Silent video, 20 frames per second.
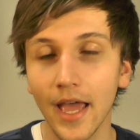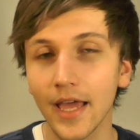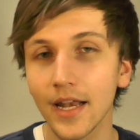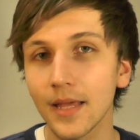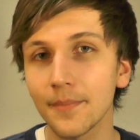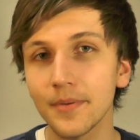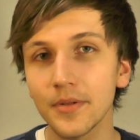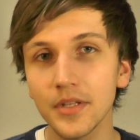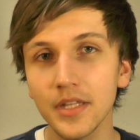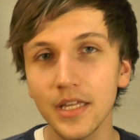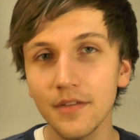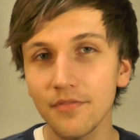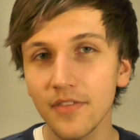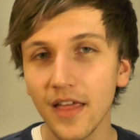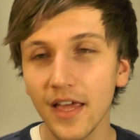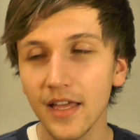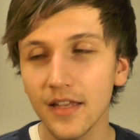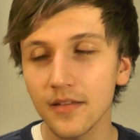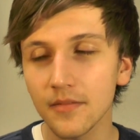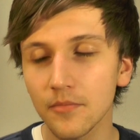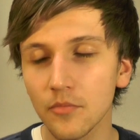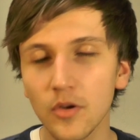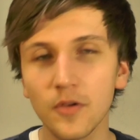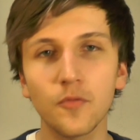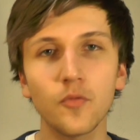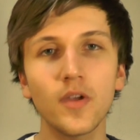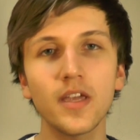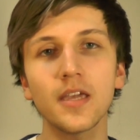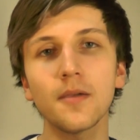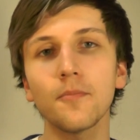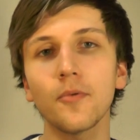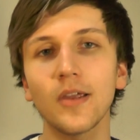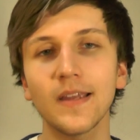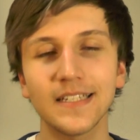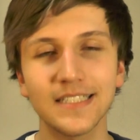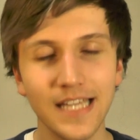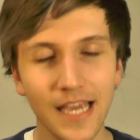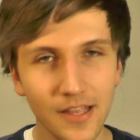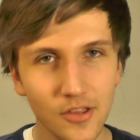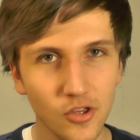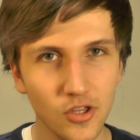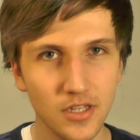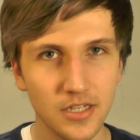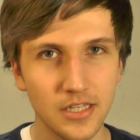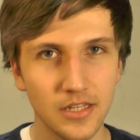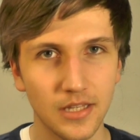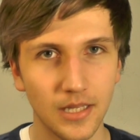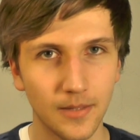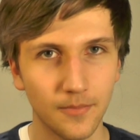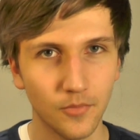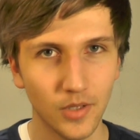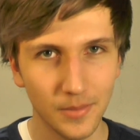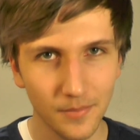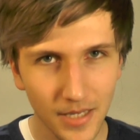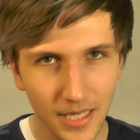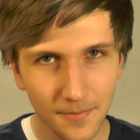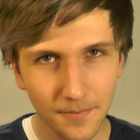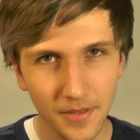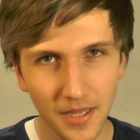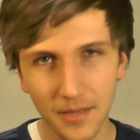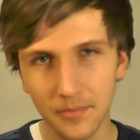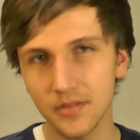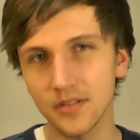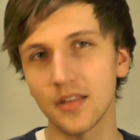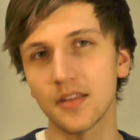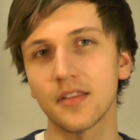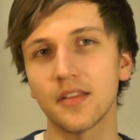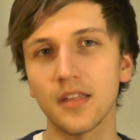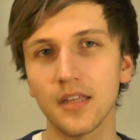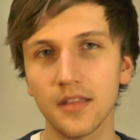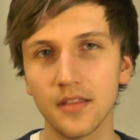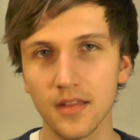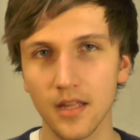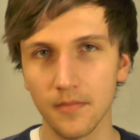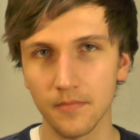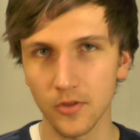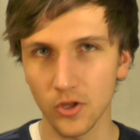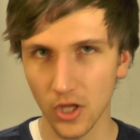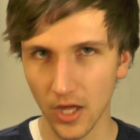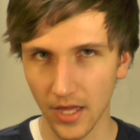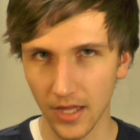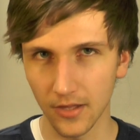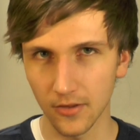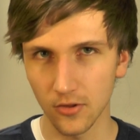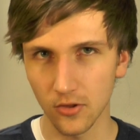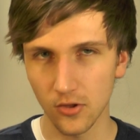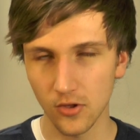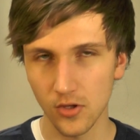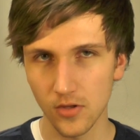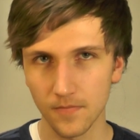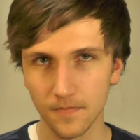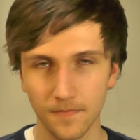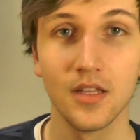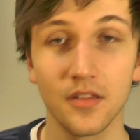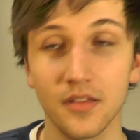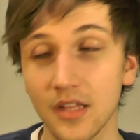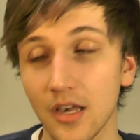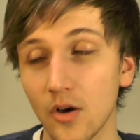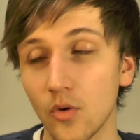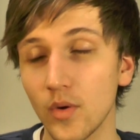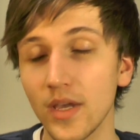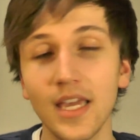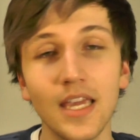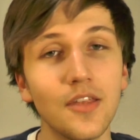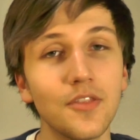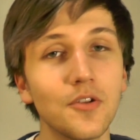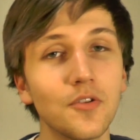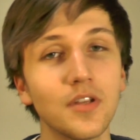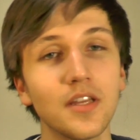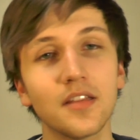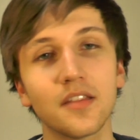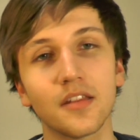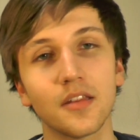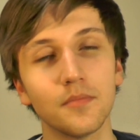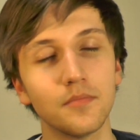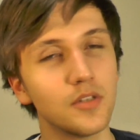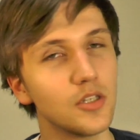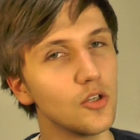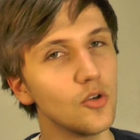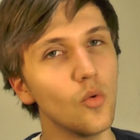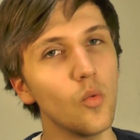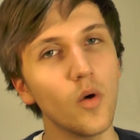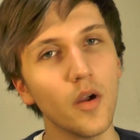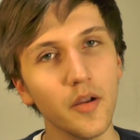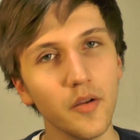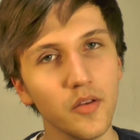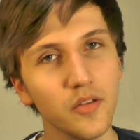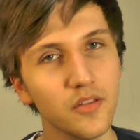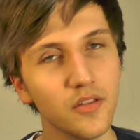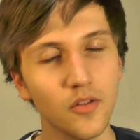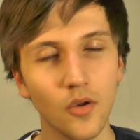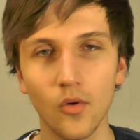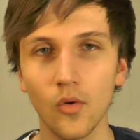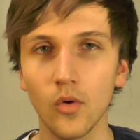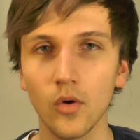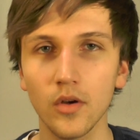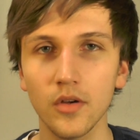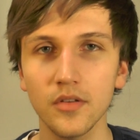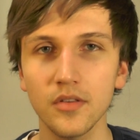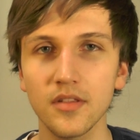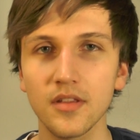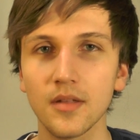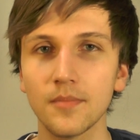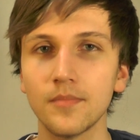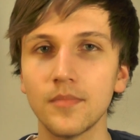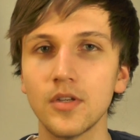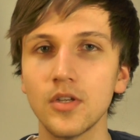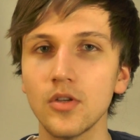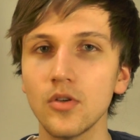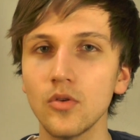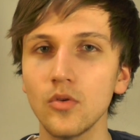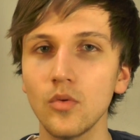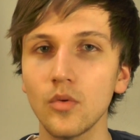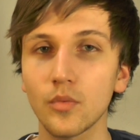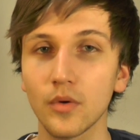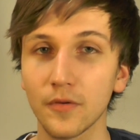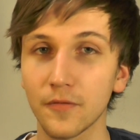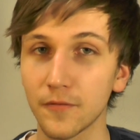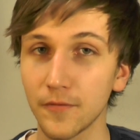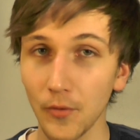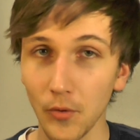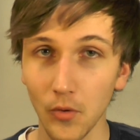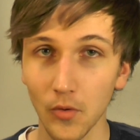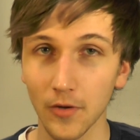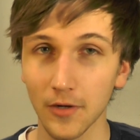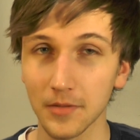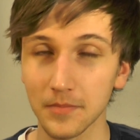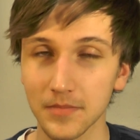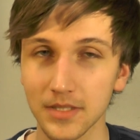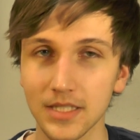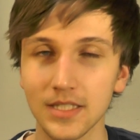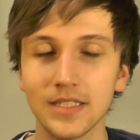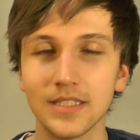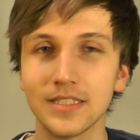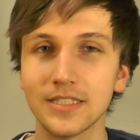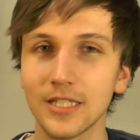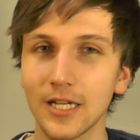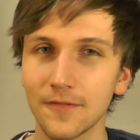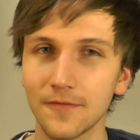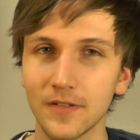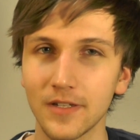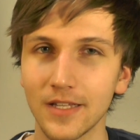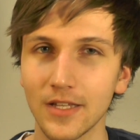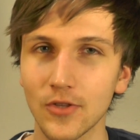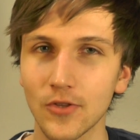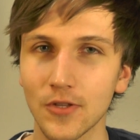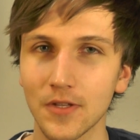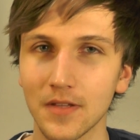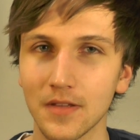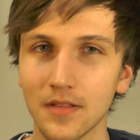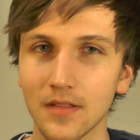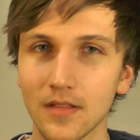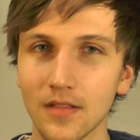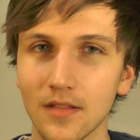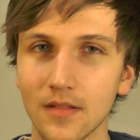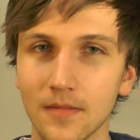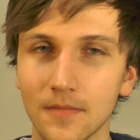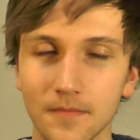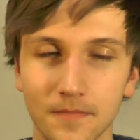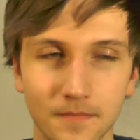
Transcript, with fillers: and I believe that if we can bring attention to them, we might be able to see some change. So we either need some new words or some new reformed definitions.